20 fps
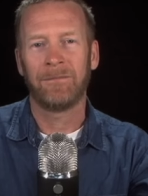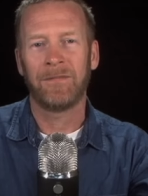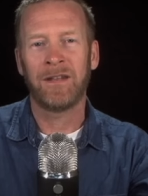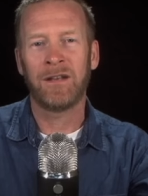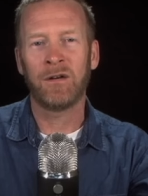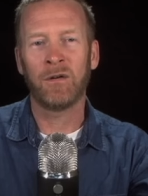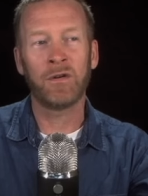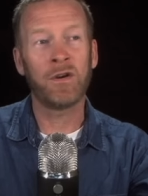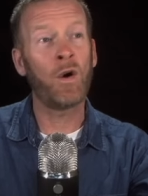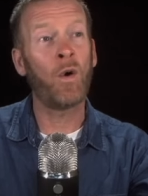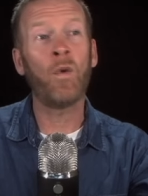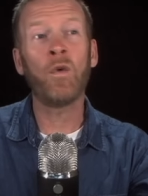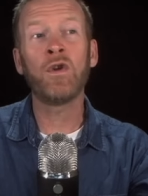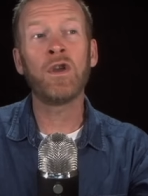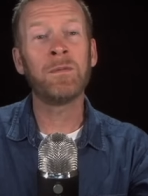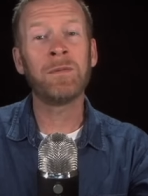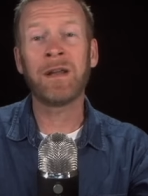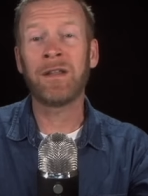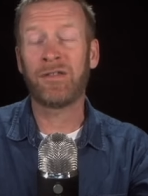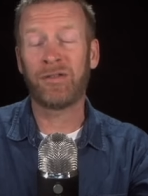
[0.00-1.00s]
You know, you, oh,
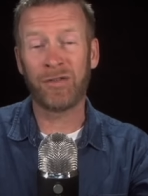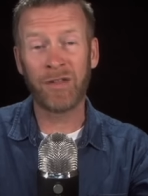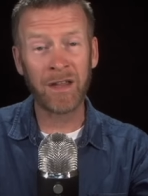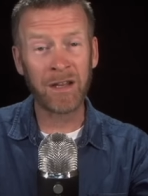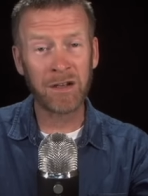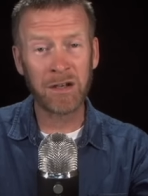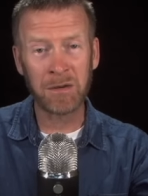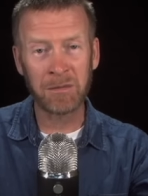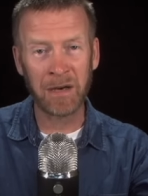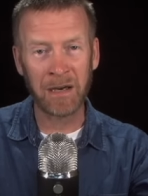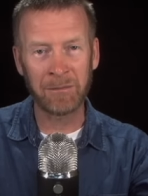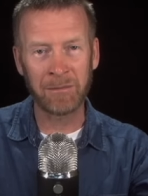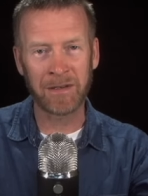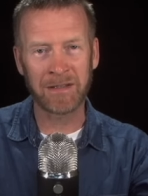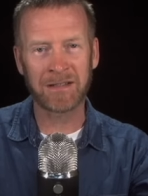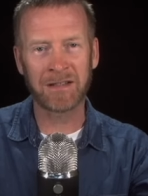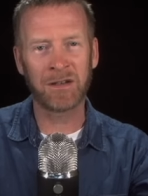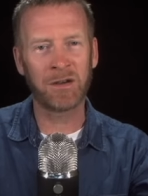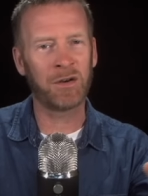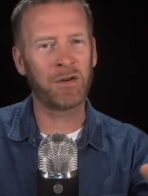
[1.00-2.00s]
you may think you might
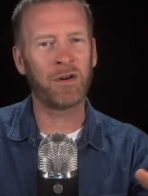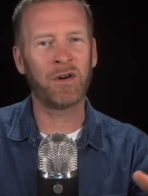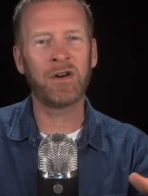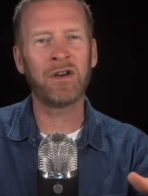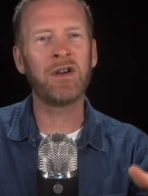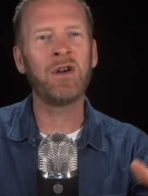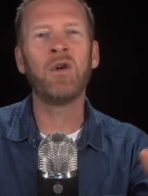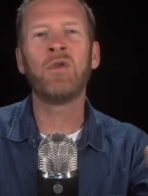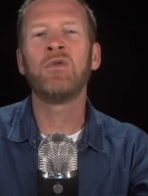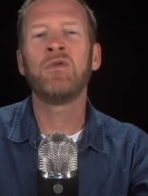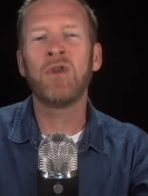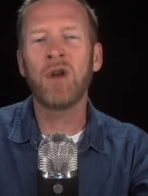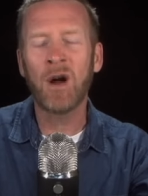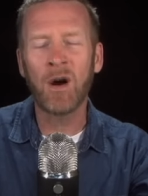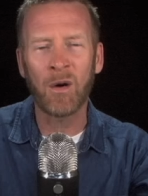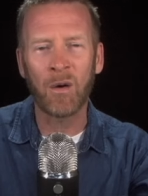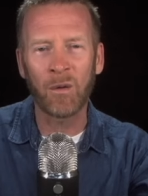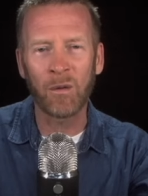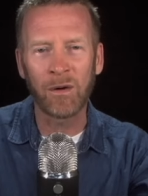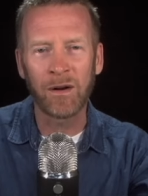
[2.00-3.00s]
miss it, or, or you don't
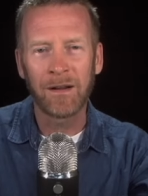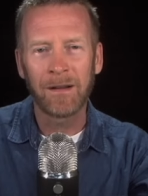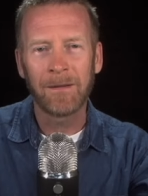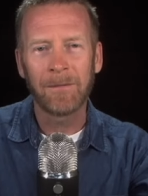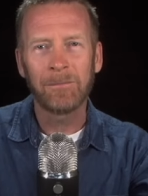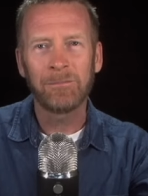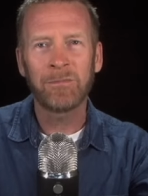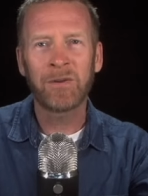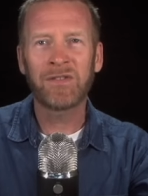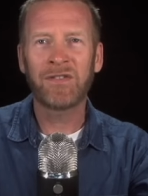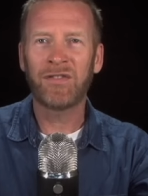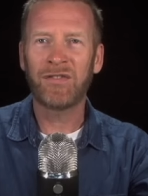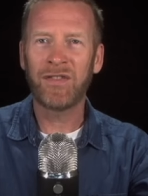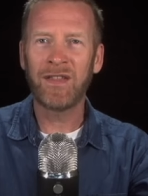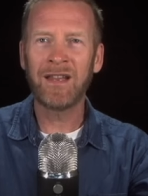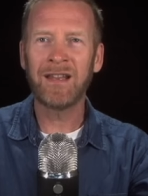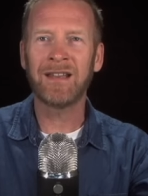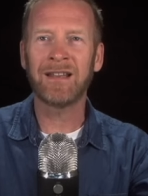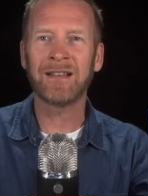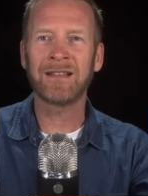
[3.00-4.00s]
know. But the
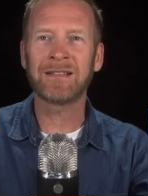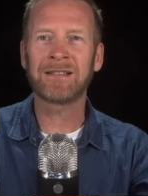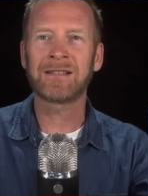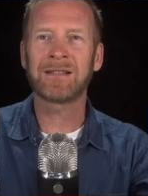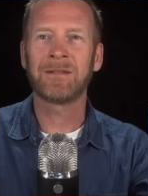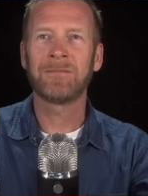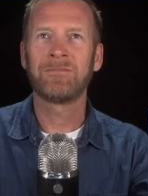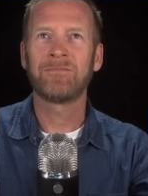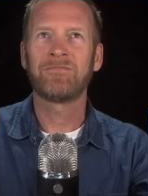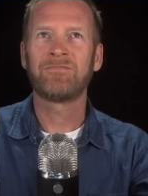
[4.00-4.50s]
thing is,